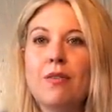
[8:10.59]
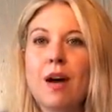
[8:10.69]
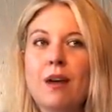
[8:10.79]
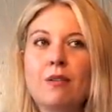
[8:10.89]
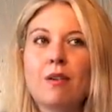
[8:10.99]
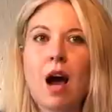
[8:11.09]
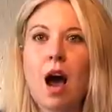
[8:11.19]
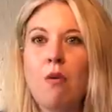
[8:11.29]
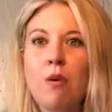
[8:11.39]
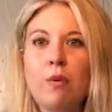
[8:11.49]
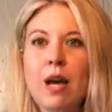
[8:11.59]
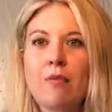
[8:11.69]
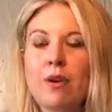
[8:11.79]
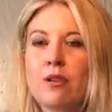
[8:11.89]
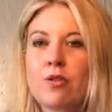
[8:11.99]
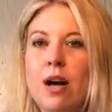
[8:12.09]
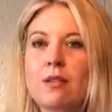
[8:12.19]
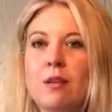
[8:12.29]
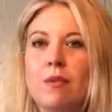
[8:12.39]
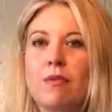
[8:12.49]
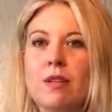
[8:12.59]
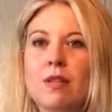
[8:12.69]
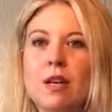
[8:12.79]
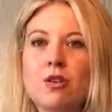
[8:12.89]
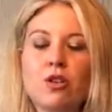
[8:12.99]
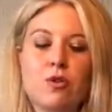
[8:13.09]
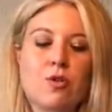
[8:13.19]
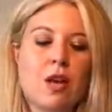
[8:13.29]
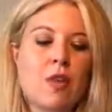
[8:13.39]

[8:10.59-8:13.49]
then how will we ever address some of these issues?